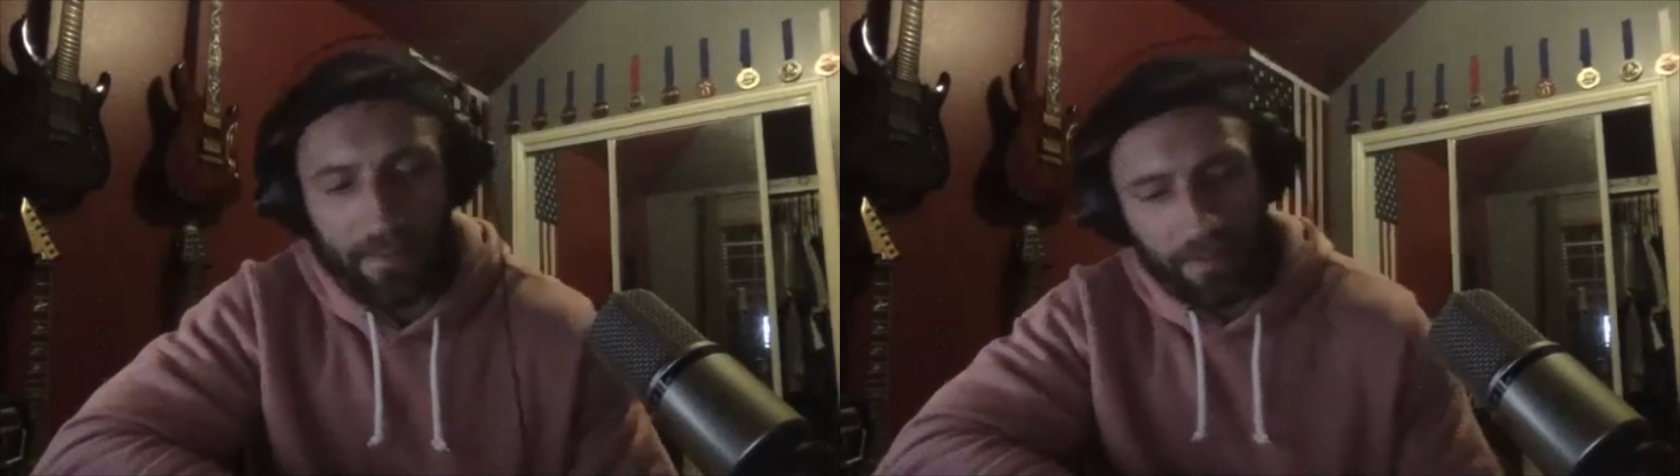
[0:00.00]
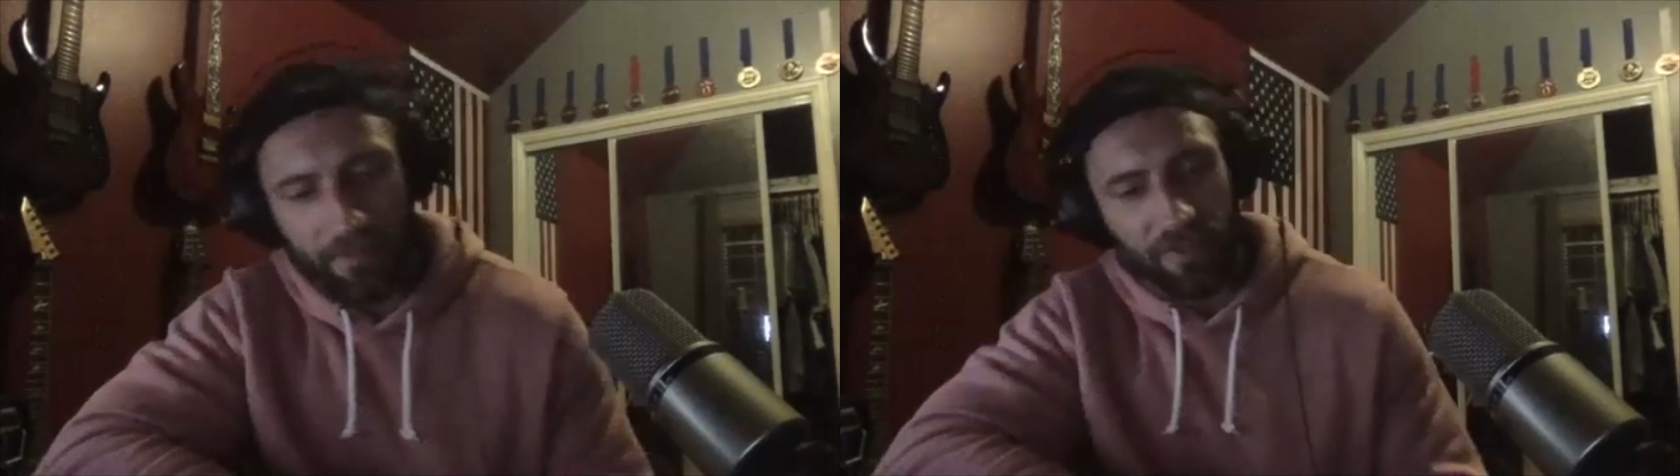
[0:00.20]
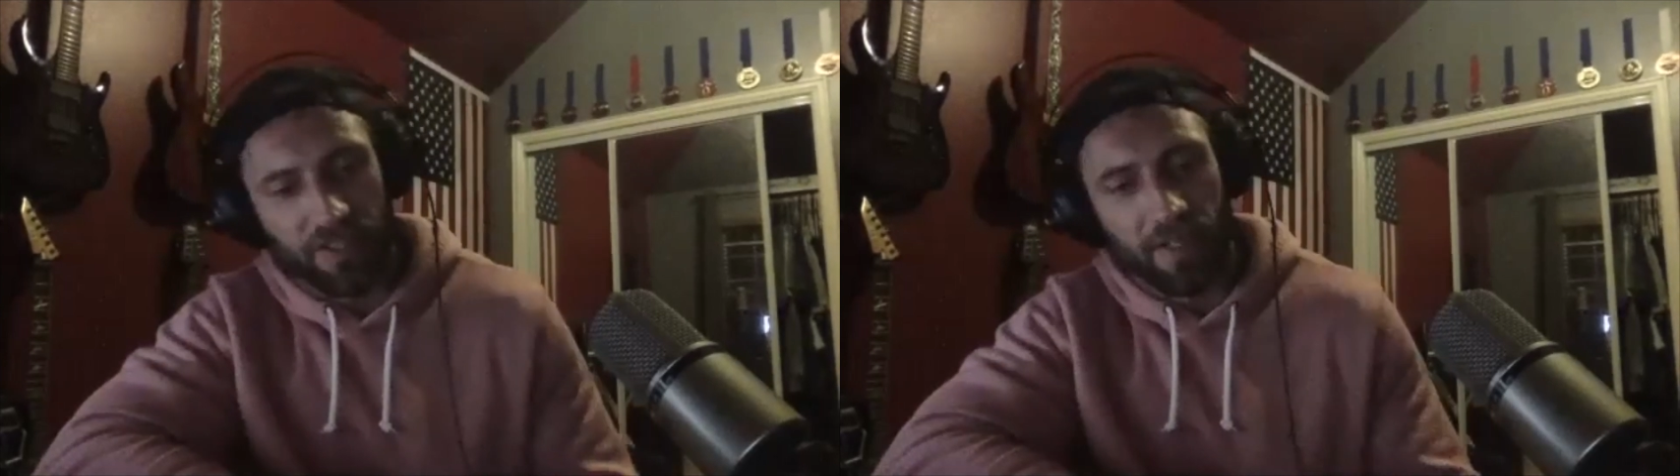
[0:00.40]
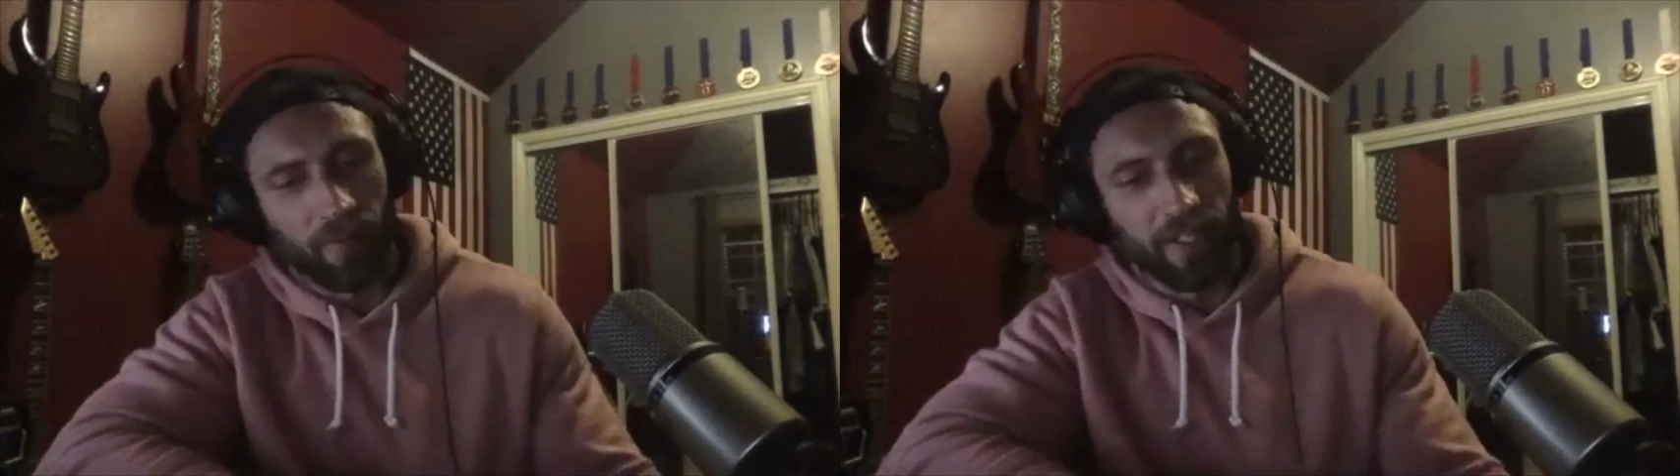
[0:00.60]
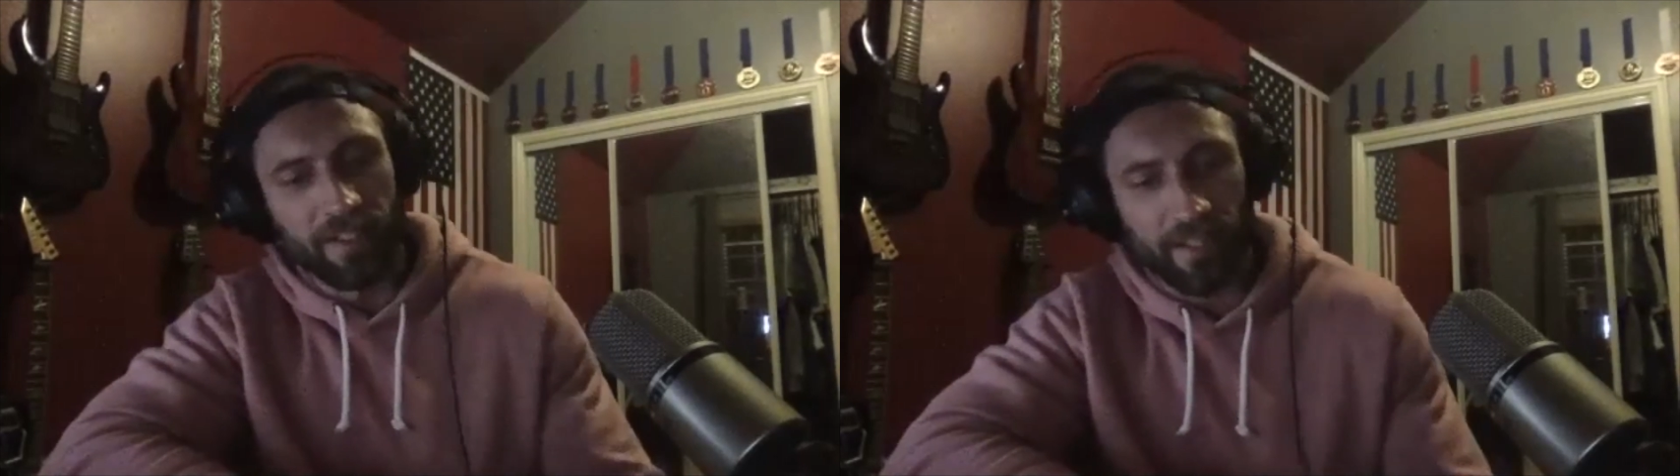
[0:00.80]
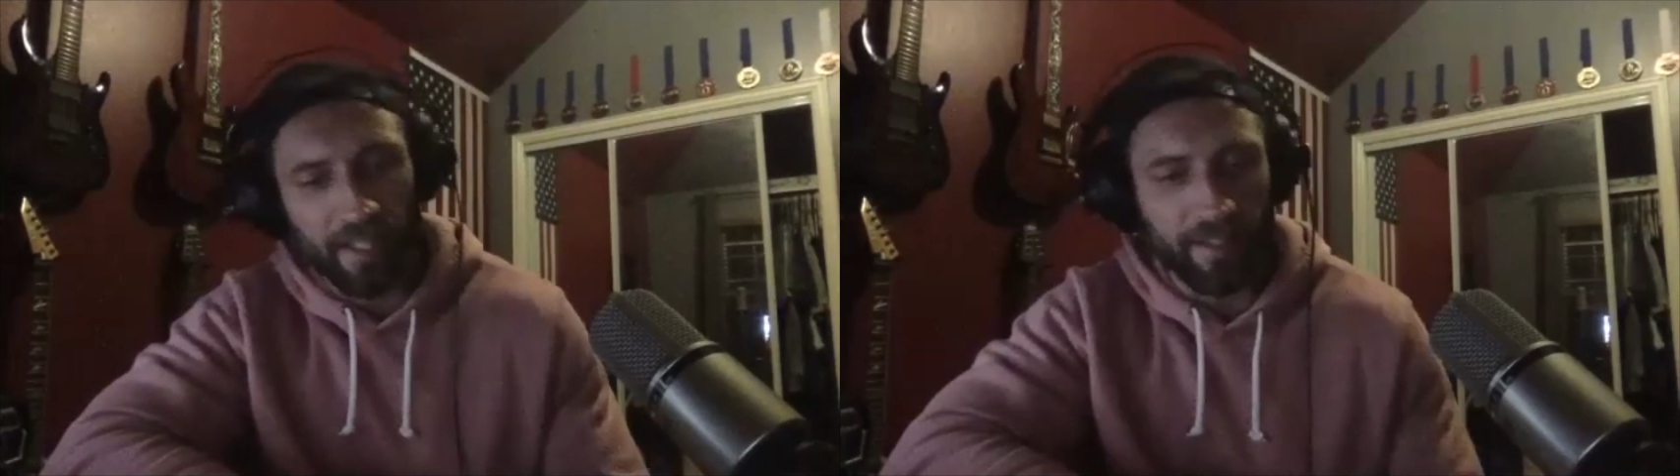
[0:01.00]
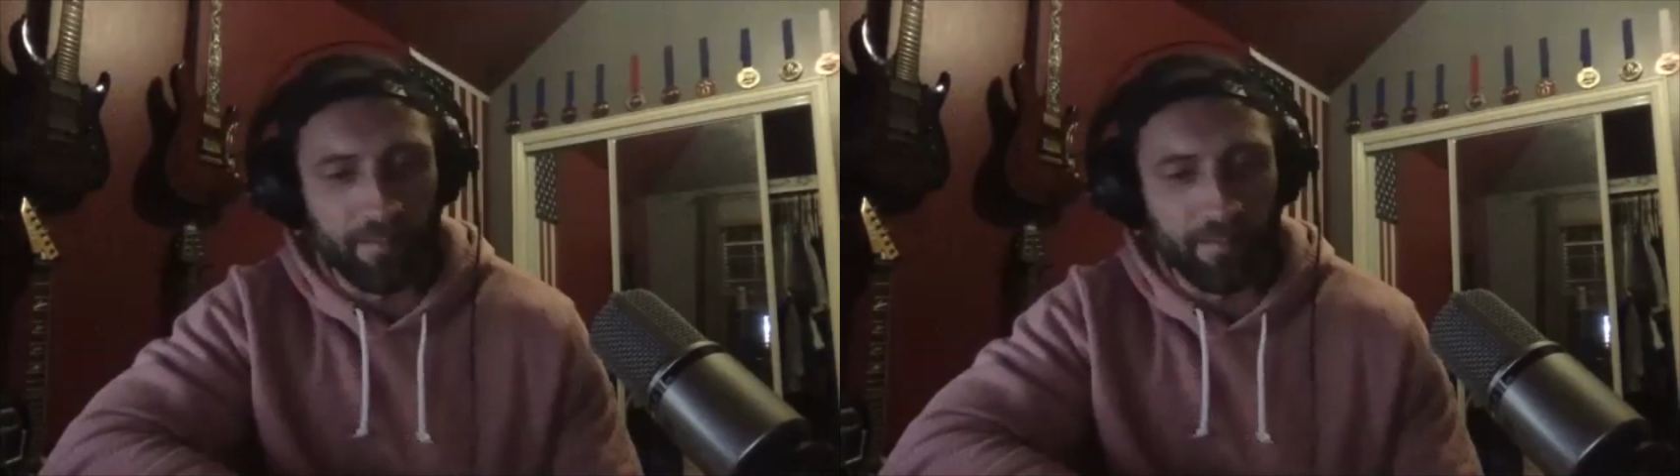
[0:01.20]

but for some reason they